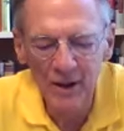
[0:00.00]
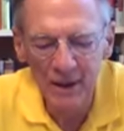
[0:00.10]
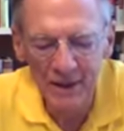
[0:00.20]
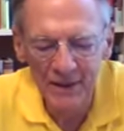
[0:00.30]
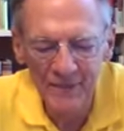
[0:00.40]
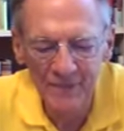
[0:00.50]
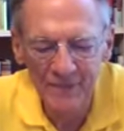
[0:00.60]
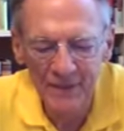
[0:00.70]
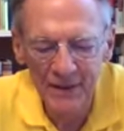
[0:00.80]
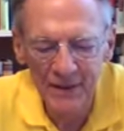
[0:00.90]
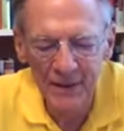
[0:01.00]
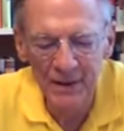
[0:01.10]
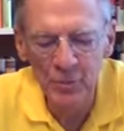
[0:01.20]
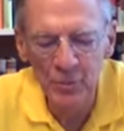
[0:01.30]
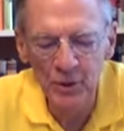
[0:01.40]
God,
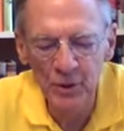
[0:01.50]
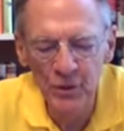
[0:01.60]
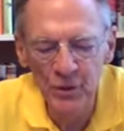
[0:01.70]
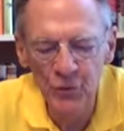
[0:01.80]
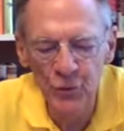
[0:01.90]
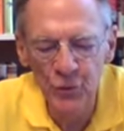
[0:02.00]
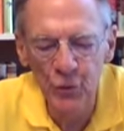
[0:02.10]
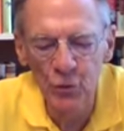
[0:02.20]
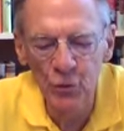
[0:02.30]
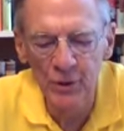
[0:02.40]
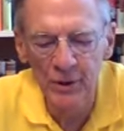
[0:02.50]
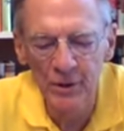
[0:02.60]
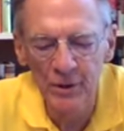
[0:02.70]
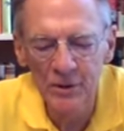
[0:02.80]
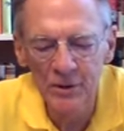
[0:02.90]
in obedience to your
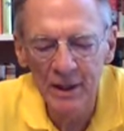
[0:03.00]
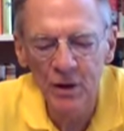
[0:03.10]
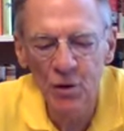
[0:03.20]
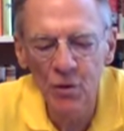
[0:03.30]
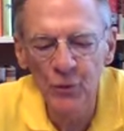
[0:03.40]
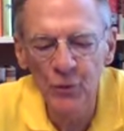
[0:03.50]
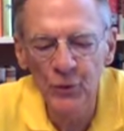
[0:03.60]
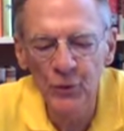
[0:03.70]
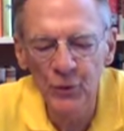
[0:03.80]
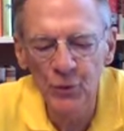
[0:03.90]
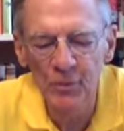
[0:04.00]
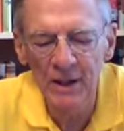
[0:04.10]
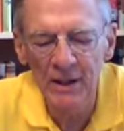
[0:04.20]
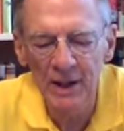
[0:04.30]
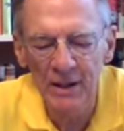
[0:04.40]
will, I offer to you
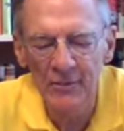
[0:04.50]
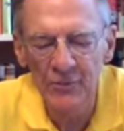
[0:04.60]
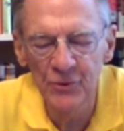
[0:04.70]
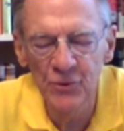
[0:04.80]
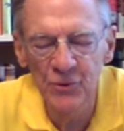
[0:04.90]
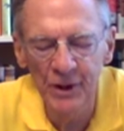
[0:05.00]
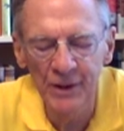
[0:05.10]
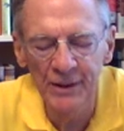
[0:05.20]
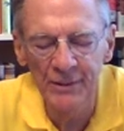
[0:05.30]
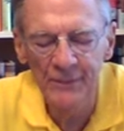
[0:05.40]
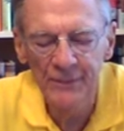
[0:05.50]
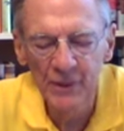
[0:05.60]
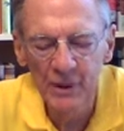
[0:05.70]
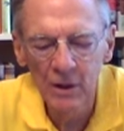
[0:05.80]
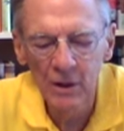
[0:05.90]
my life this day.
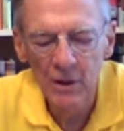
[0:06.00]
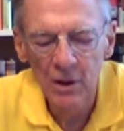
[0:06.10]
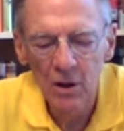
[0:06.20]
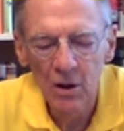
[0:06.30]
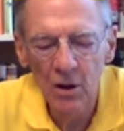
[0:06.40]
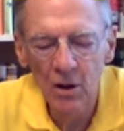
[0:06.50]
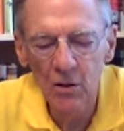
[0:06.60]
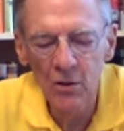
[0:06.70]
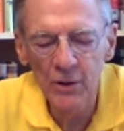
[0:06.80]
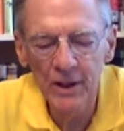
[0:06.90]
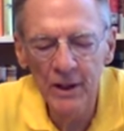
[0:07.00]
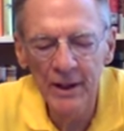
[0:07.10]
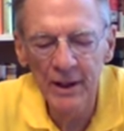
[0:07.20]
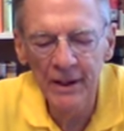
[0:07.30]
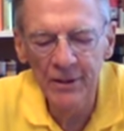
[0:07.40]
All that I
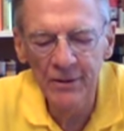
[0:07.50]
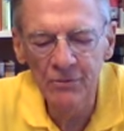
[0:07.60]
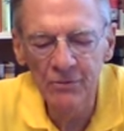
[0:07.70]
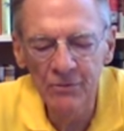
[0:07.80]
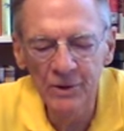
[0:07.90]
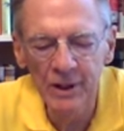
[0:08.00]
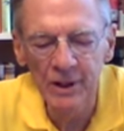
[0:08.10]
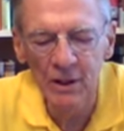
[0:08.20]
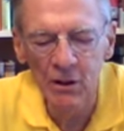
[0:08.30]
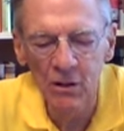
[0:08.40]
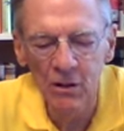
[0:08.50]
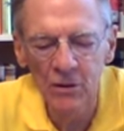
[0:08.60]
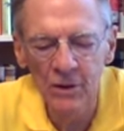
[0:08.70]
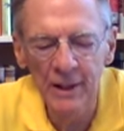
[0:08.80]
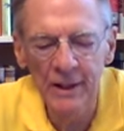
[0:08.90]
have and all
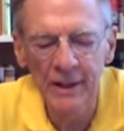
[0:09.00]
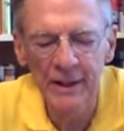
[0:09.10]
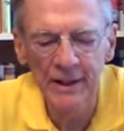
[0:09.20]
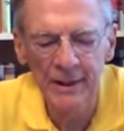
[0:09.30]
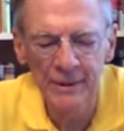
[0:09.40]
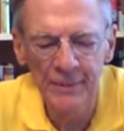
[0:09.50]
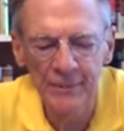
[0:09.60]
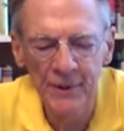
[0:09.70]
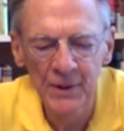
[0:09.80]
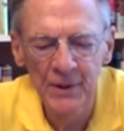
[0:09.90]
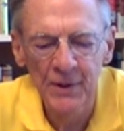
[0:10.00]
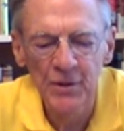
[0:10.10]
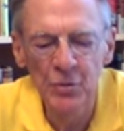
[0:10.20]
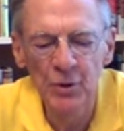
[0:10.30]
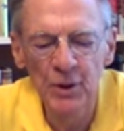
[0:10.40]
that I am
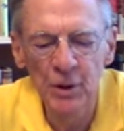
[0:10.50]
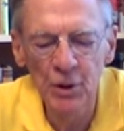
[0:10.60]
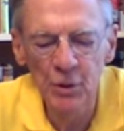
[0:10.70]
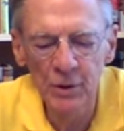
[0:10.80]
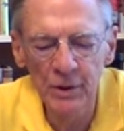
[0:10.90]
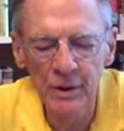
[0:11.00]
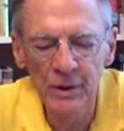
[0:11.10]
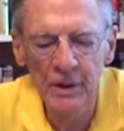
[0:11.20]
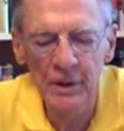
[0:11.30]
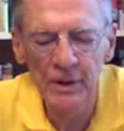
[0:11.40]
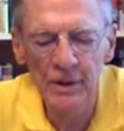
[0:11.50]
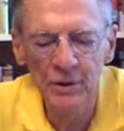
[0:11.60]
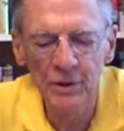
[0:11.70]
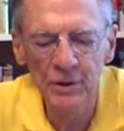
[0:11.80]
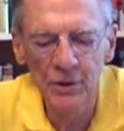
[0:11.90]
to be wholly and
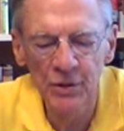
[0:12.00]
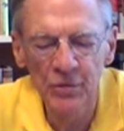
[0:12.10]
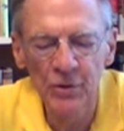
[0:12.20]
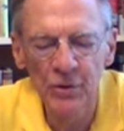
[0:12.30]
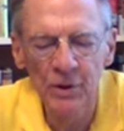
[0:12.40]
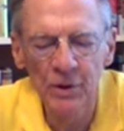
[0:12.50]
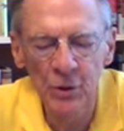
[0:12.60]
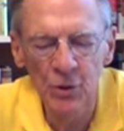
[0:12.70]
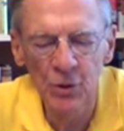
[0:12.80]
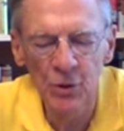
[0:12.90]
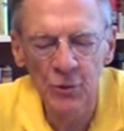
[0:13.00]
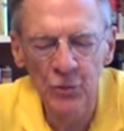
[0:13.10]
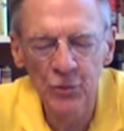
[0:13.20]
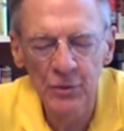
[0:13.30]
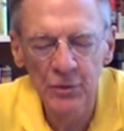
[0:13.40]
unconditionally
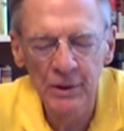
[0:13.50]
yours.